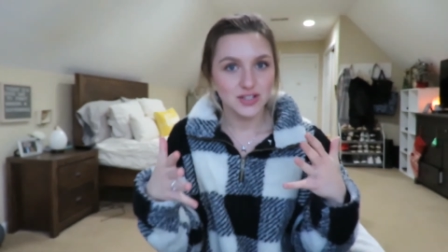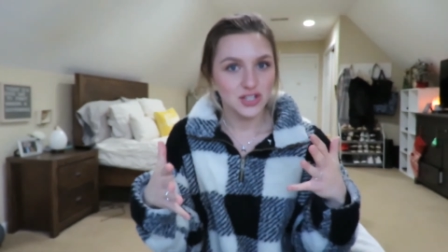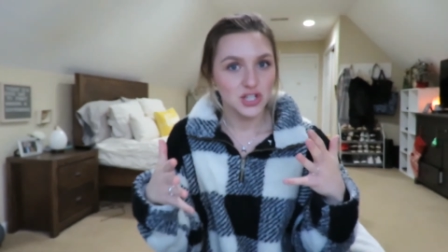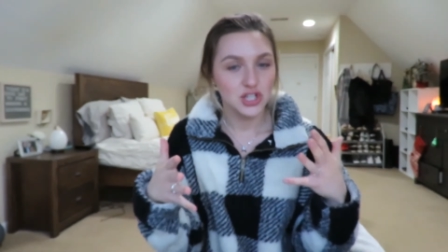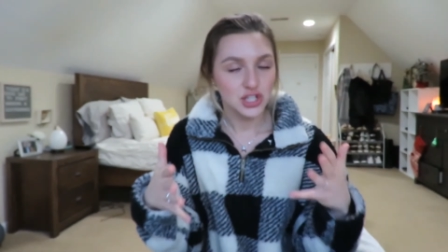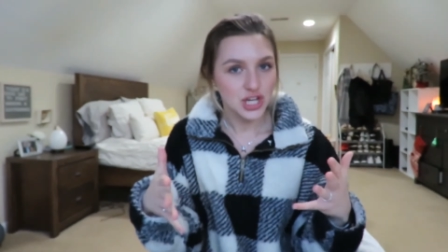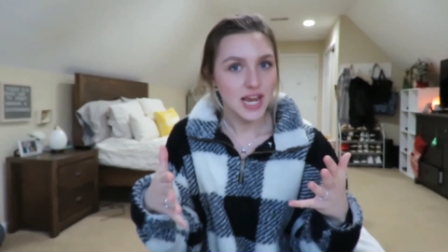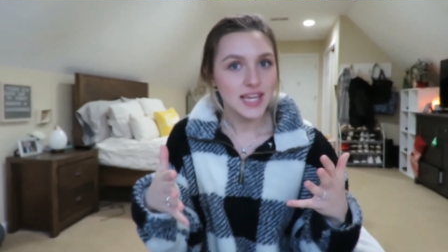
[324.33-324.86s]

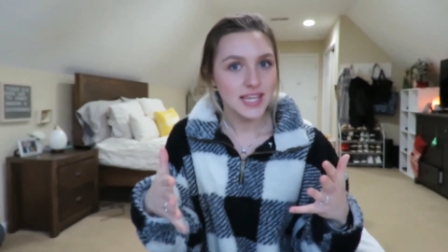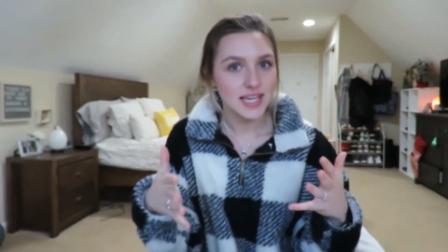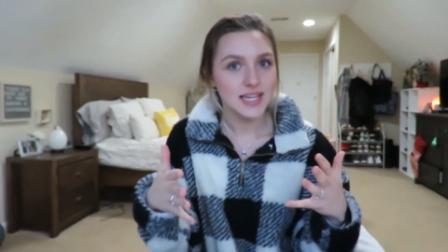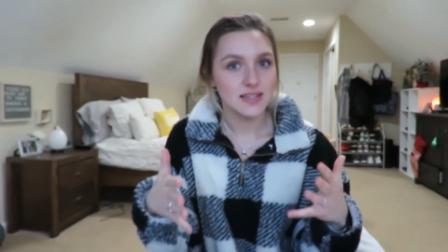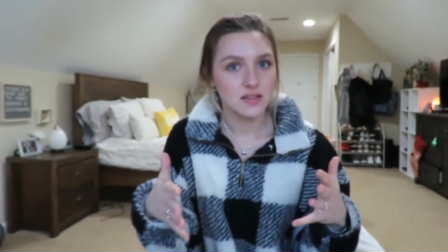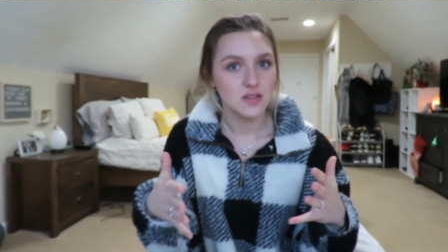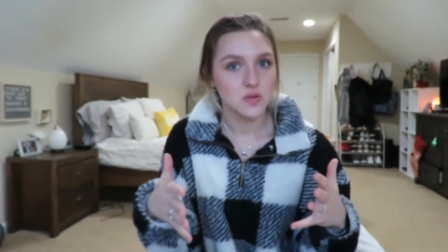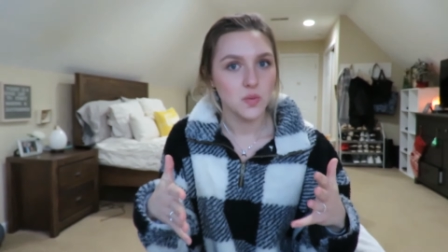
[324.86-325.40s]
shaking
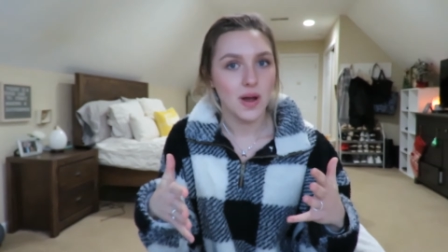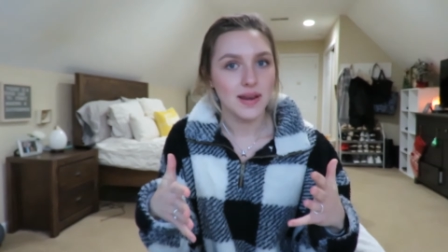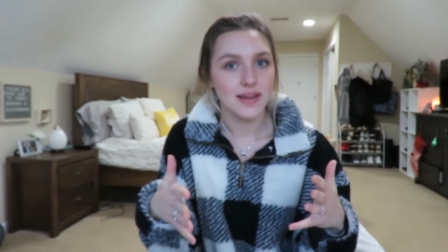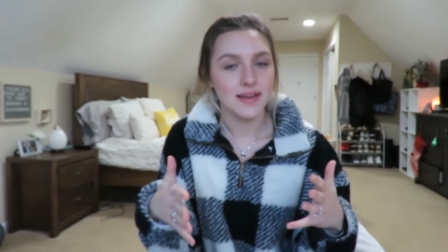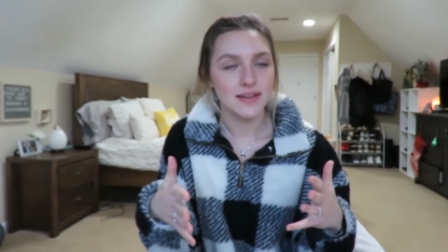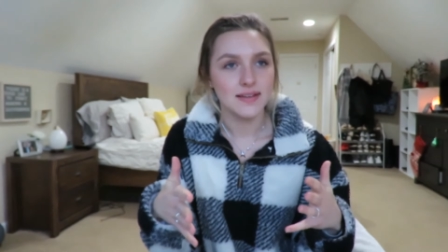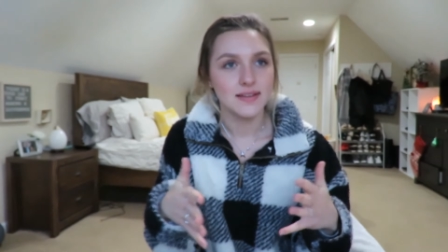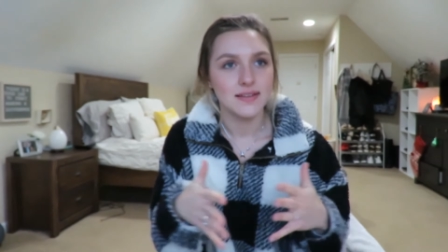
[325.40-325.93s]
and
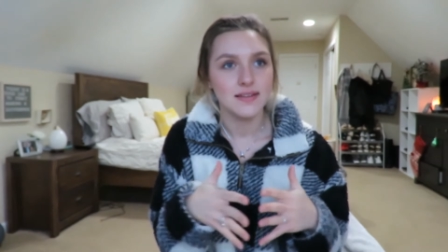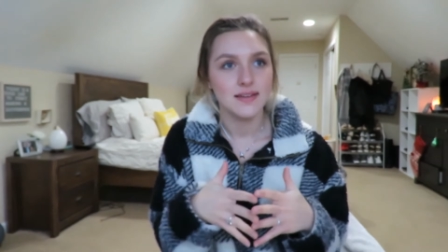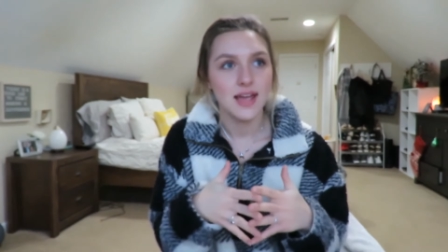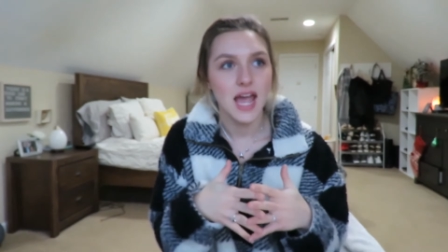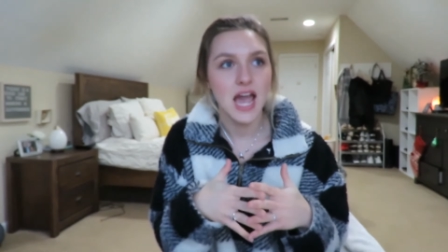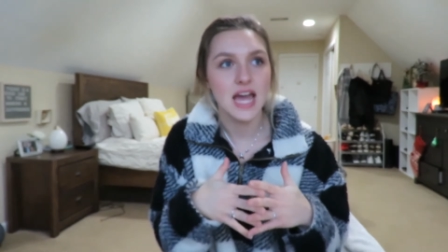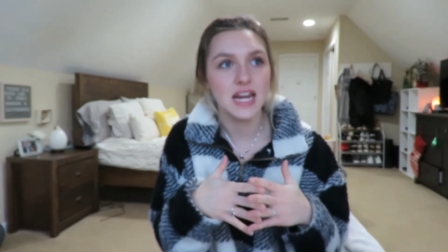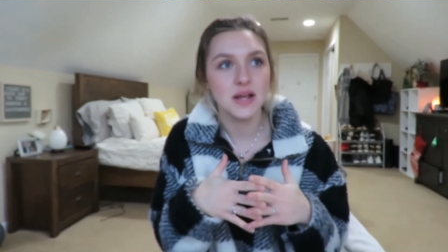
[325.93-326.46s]
sweating
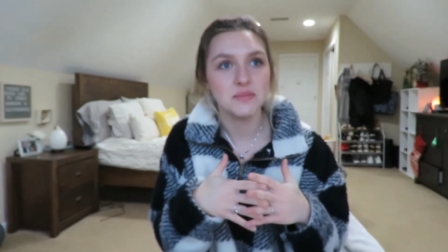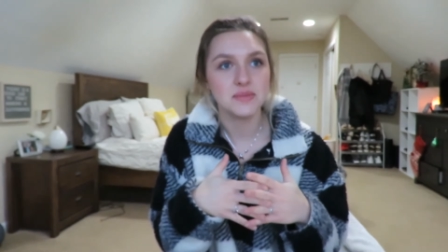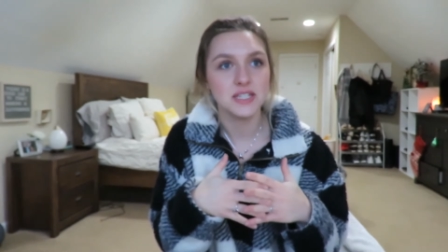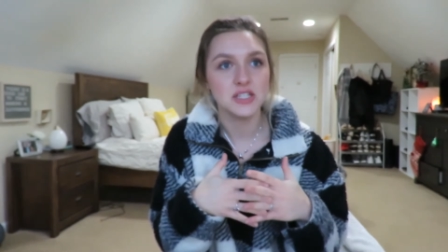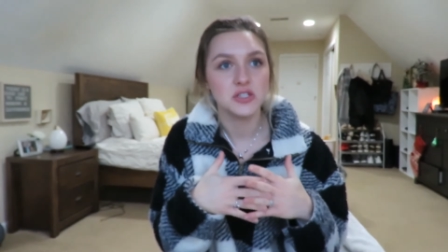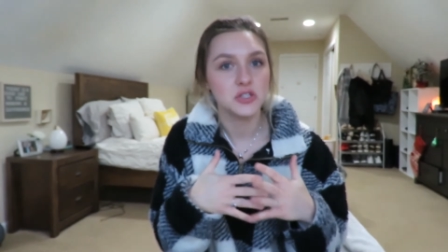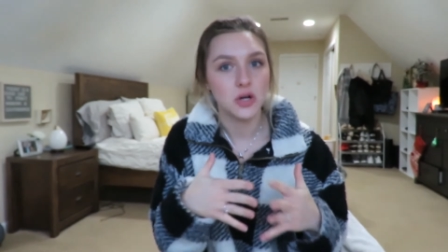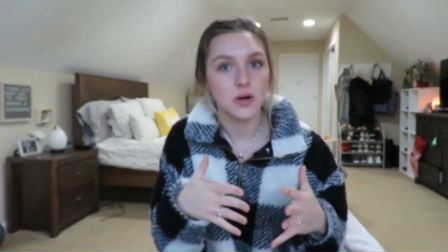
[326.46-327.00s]
and I'm
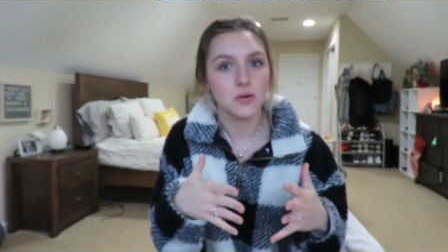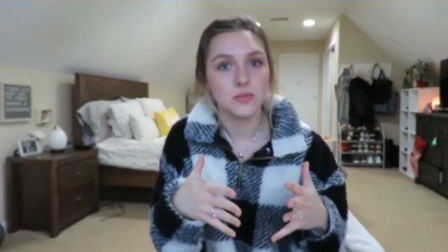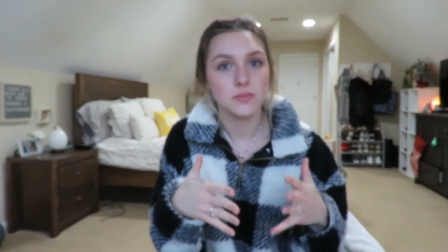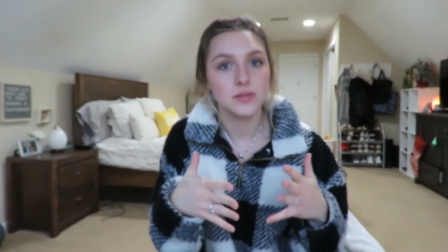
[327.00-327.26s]
like, don't,